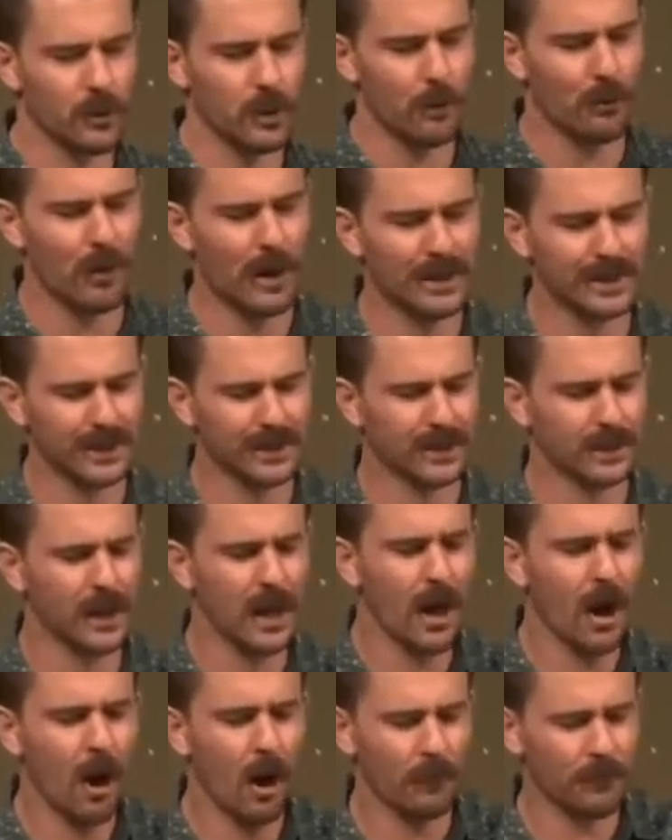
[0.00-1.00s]
from the presence
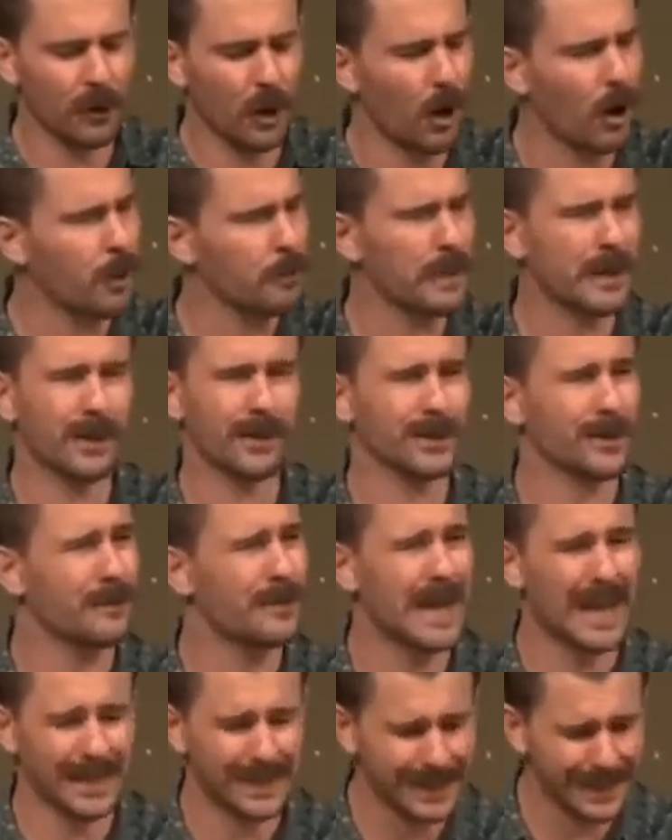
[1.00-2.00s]
of God because
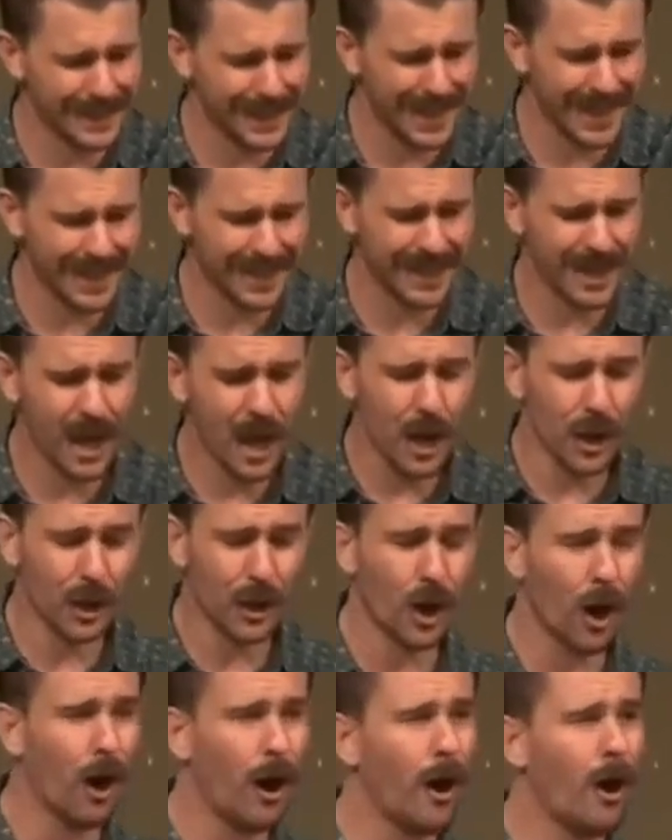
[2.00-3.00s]
of their sin,
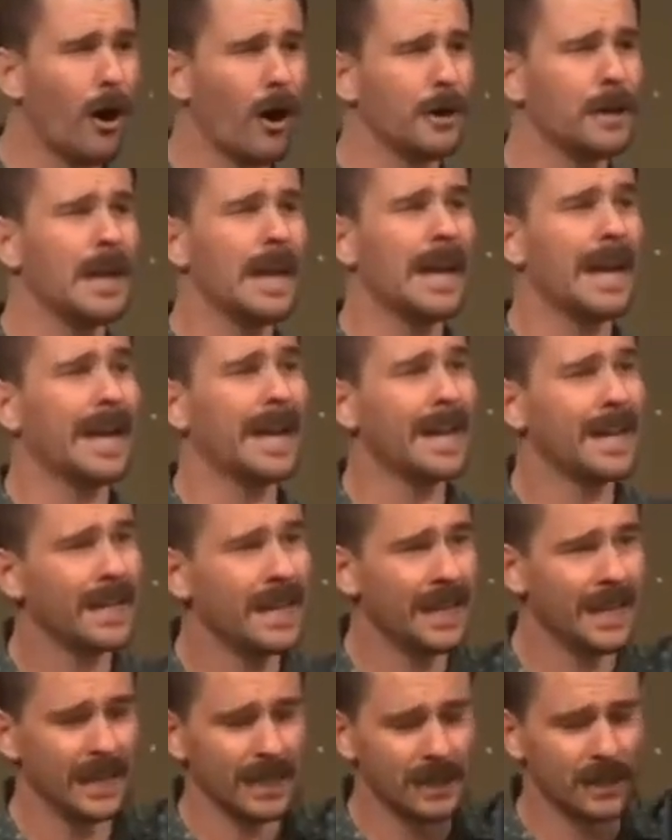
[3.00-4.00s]
God, in
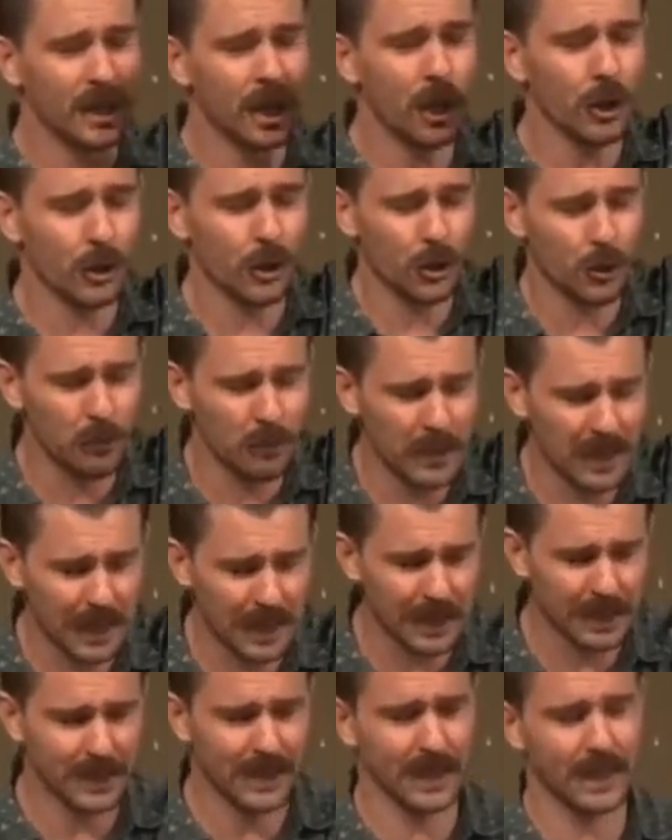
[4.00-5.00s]
his
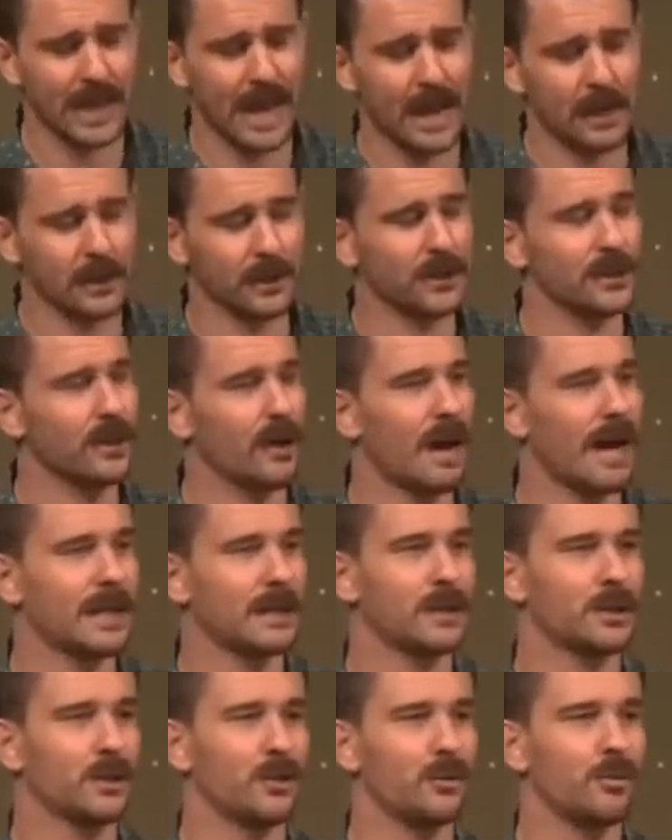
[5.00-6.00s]
humility, now
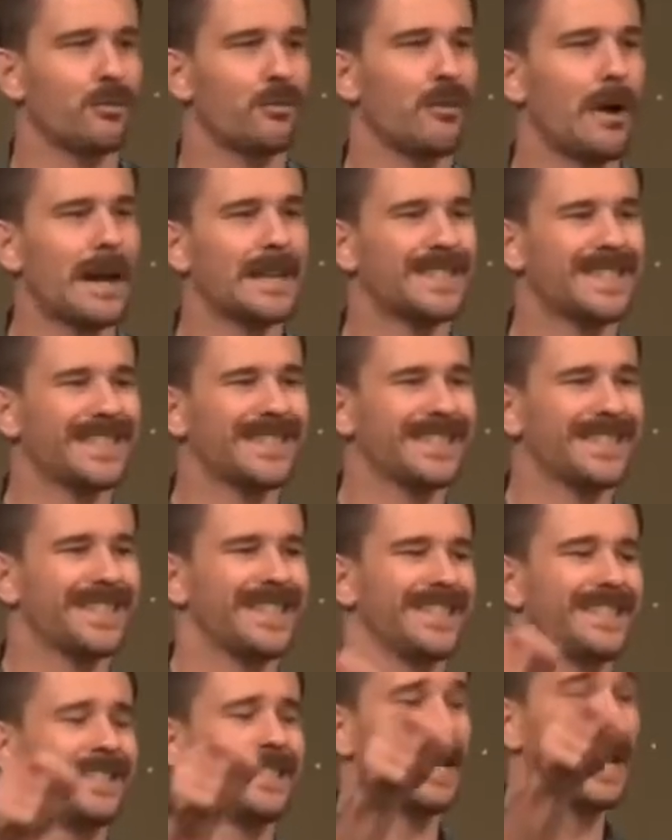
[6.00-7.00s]
decides to
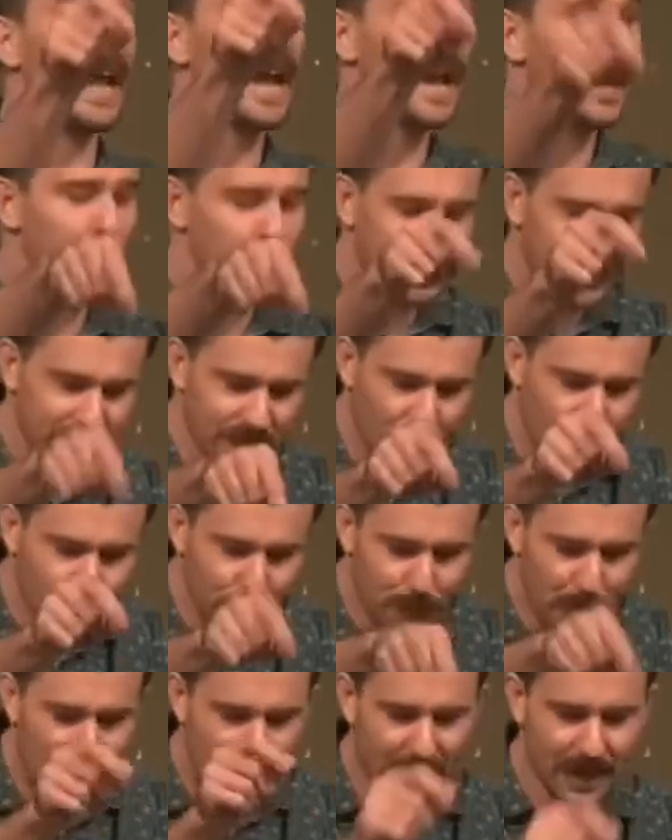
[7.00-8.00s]
presences
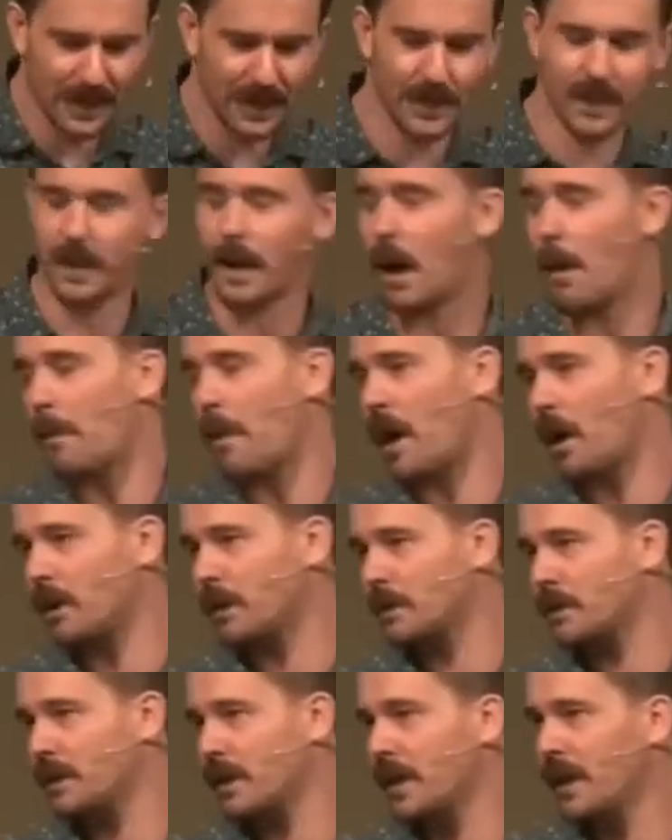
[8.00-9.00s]
himself back in
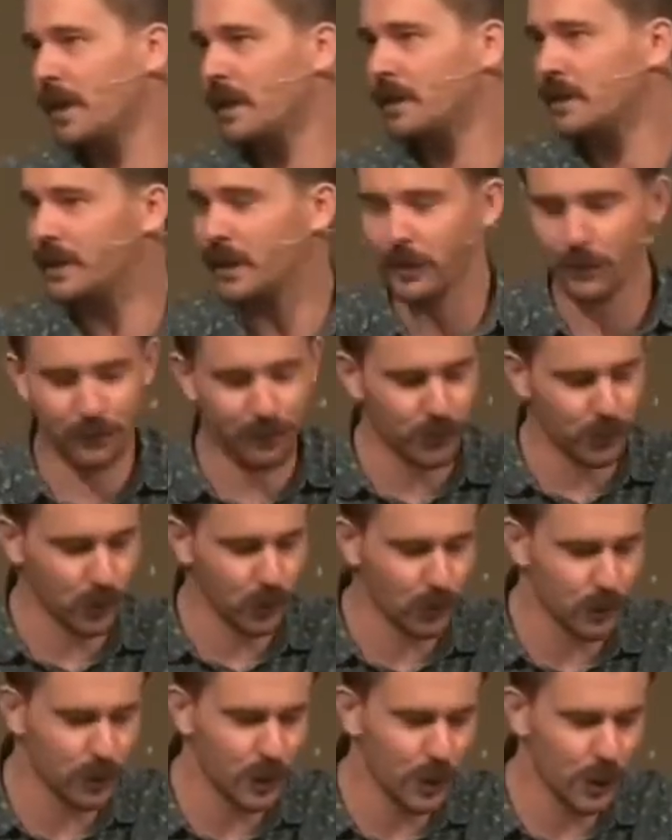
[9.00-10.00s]
amongst
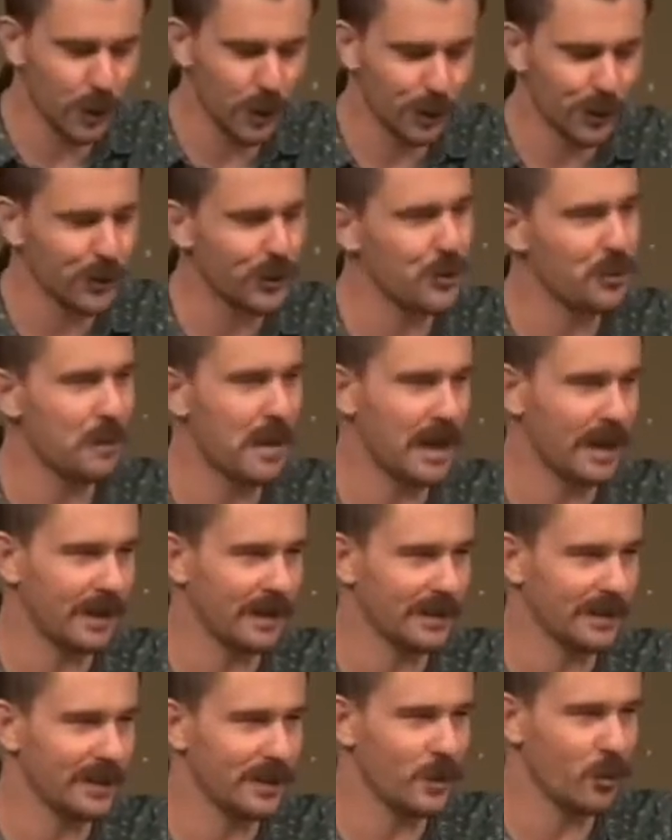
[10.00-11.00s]
sinful
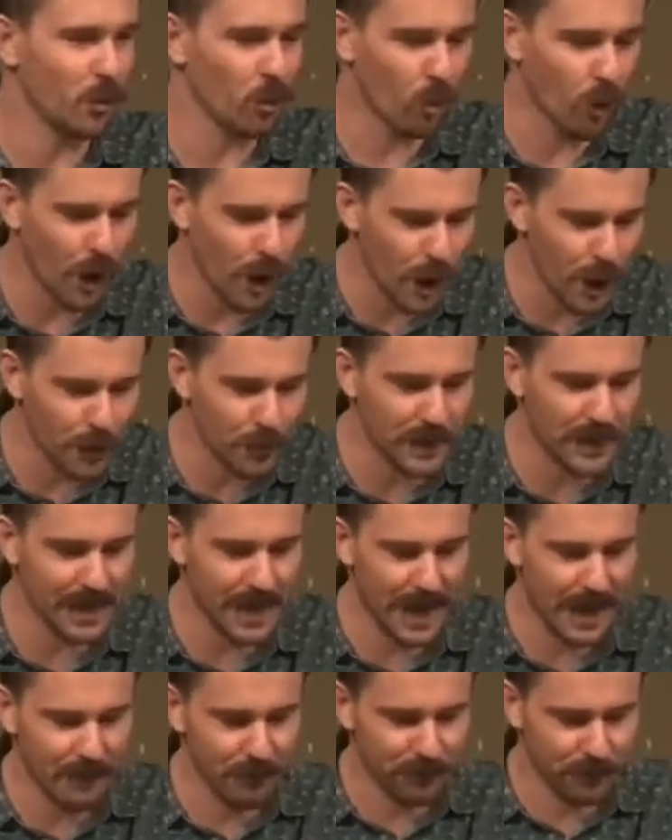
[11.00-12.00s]
humanity. The Word
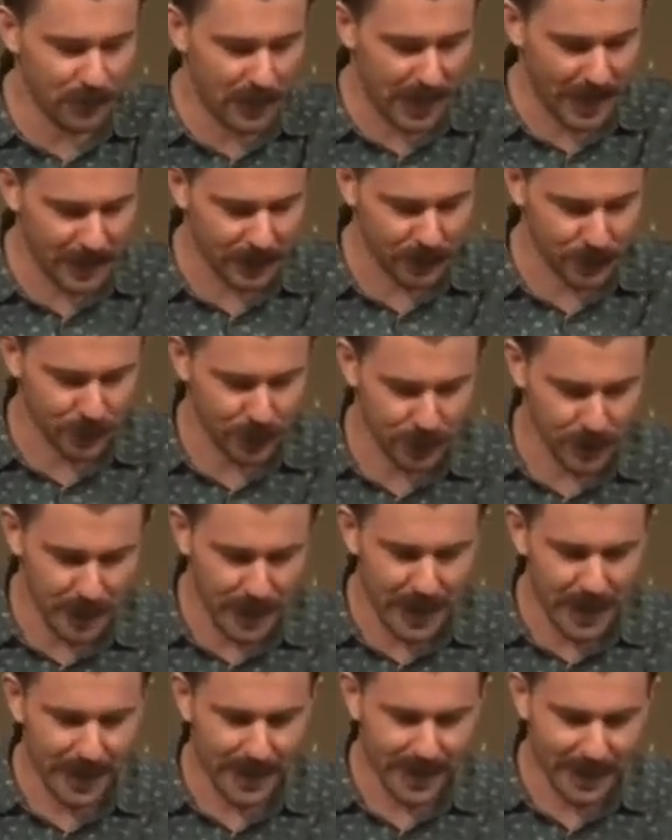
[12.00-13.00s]
became flesh,
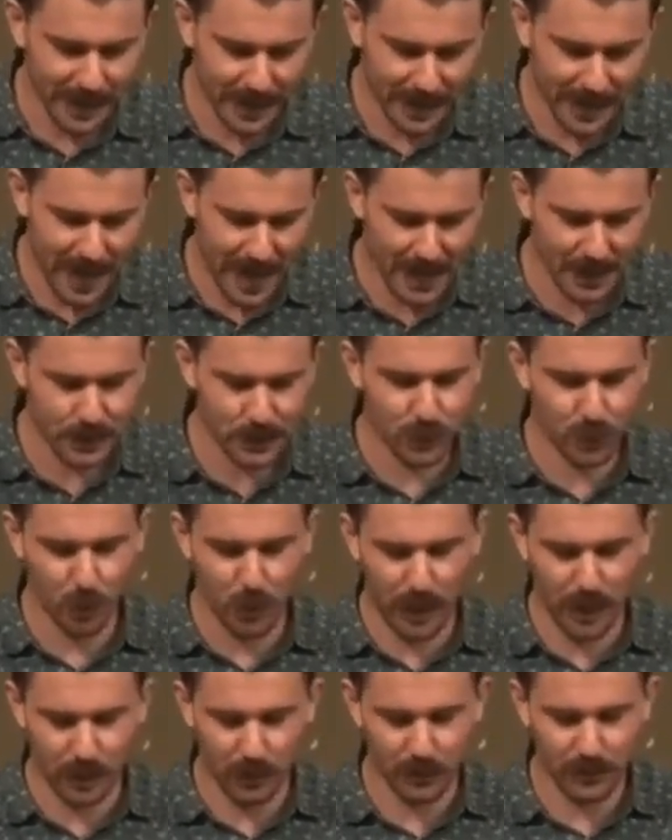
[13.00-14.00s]
he has
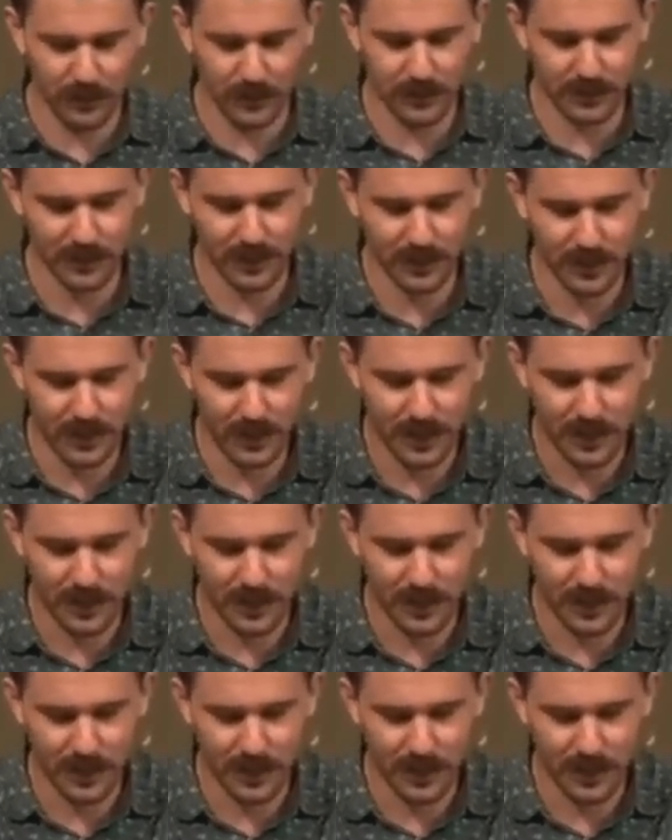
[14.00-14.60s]
dwelt